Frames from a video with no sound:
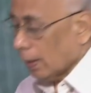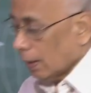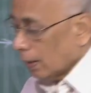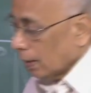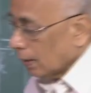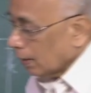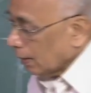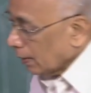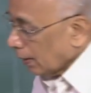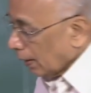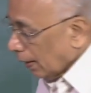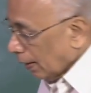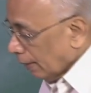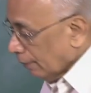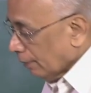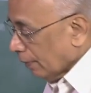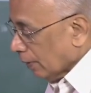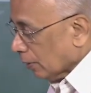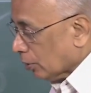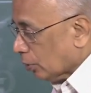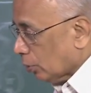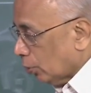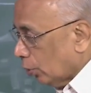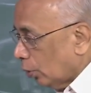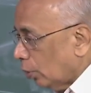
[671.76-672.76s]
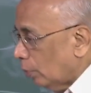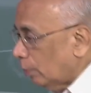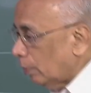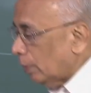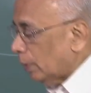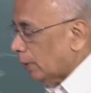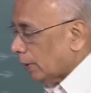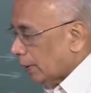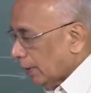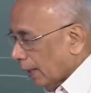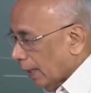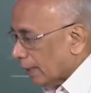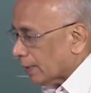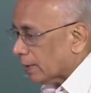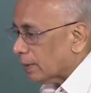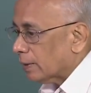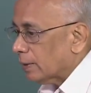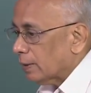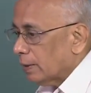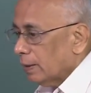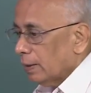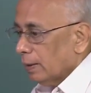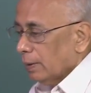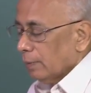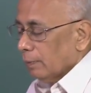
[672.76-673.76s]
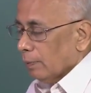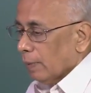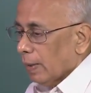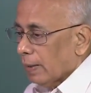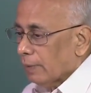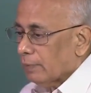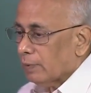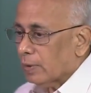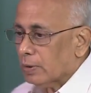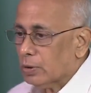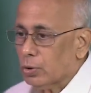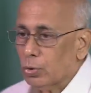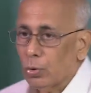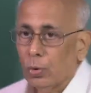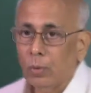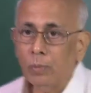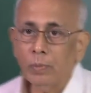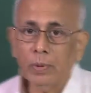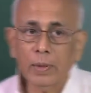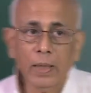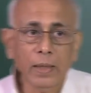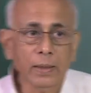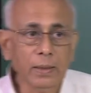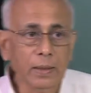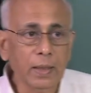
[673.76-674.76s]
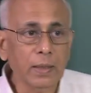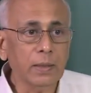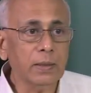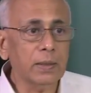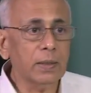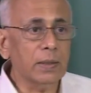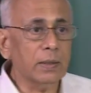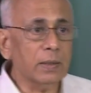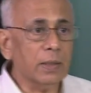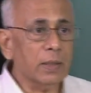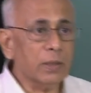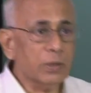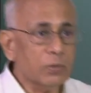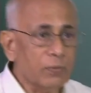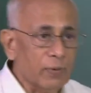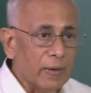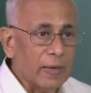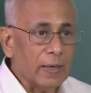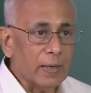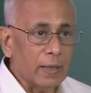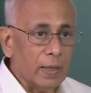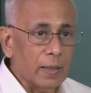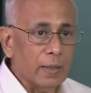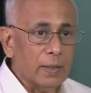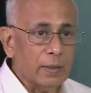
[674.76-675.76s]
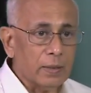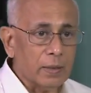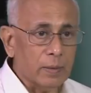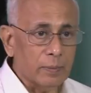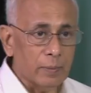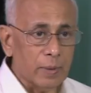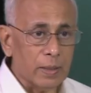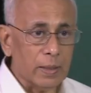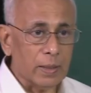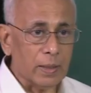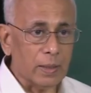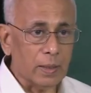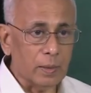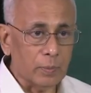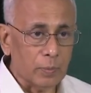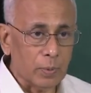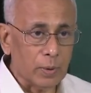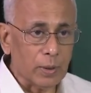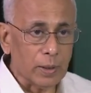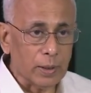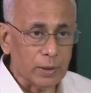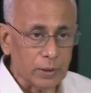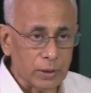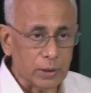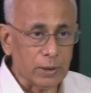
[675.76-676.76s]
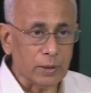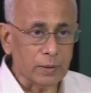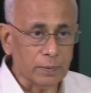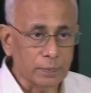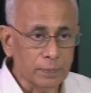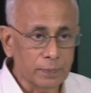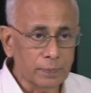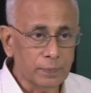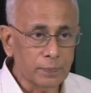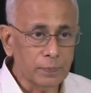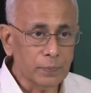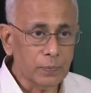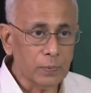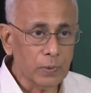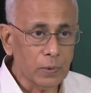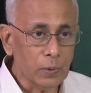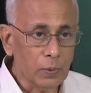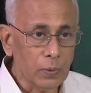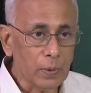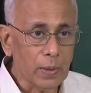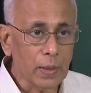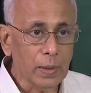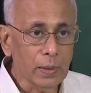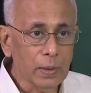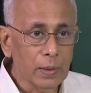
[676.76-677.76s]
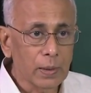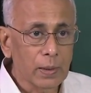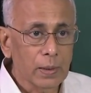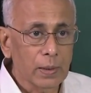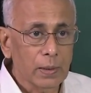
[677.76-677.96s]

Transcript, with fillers: Uh, I have assumed, yes, I have assumed that this is a spherically symmetrical potential, okay.